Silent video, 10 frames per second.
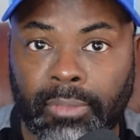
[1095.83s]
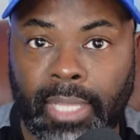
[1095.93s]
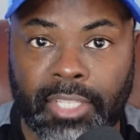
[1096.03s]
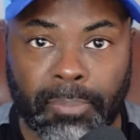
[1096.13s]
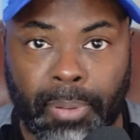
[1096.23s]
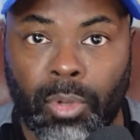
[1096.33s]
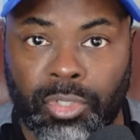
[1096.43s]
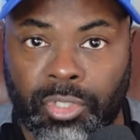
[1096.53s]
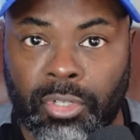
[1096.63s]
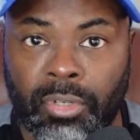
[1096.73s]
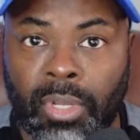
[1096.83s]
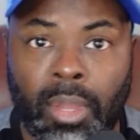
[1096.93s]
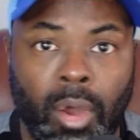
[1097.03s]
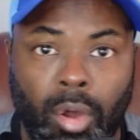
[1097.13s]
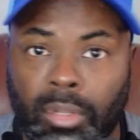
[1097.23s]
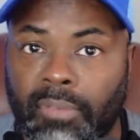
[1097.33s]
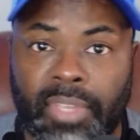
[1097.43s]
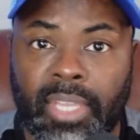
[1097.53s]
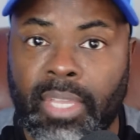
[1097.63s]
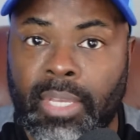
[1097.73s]
as opposed to all of
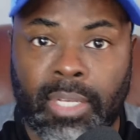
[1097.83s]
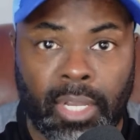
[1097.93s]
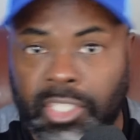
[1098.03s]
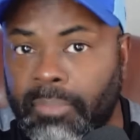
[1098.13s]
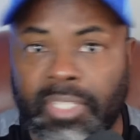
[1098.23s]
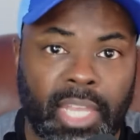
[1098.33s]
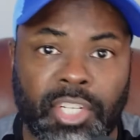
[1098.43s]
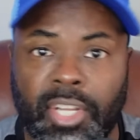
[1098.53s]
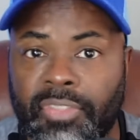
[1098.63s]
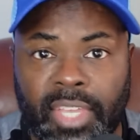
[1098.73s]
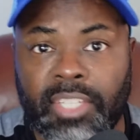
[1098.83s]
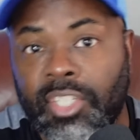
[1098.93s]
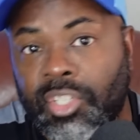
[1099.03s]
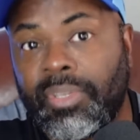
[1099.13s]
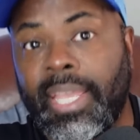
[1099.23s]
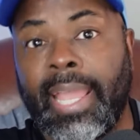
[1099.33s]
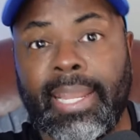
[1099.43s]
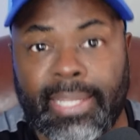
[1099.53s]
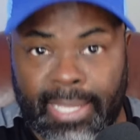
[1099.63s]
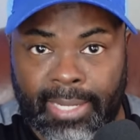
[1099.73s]
the customization and things that you
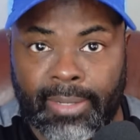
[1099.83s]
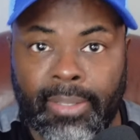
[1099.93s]
can't get